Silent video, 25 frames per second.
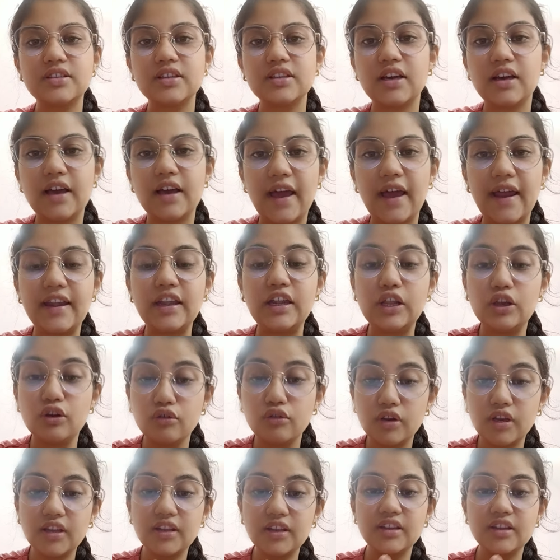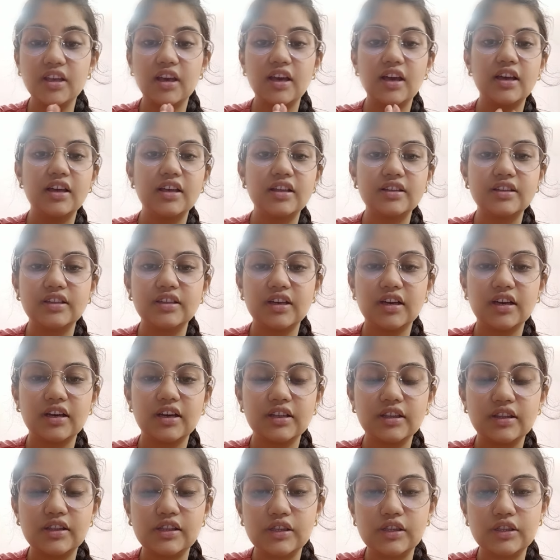and during
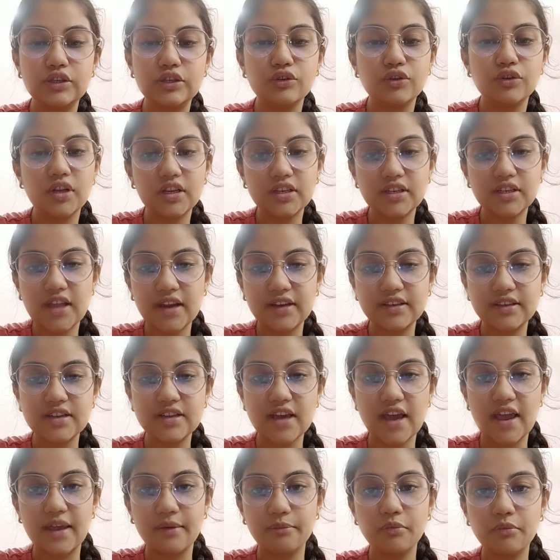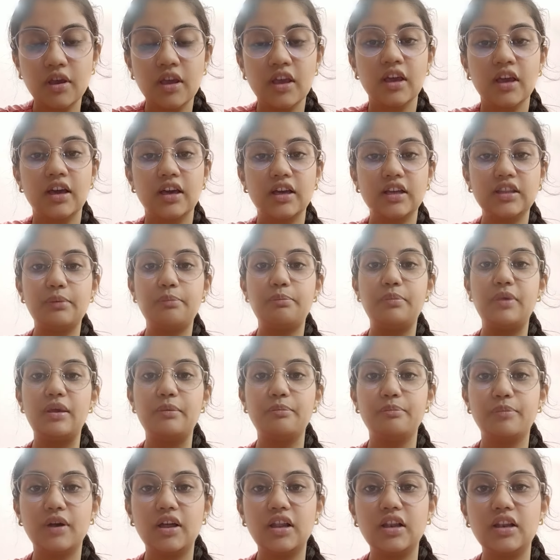that time, the
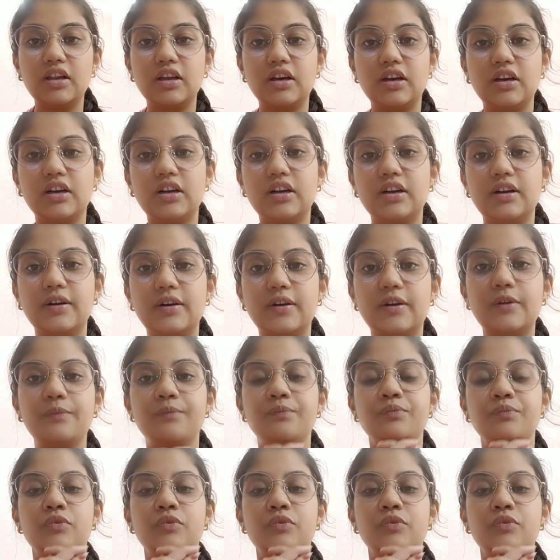people,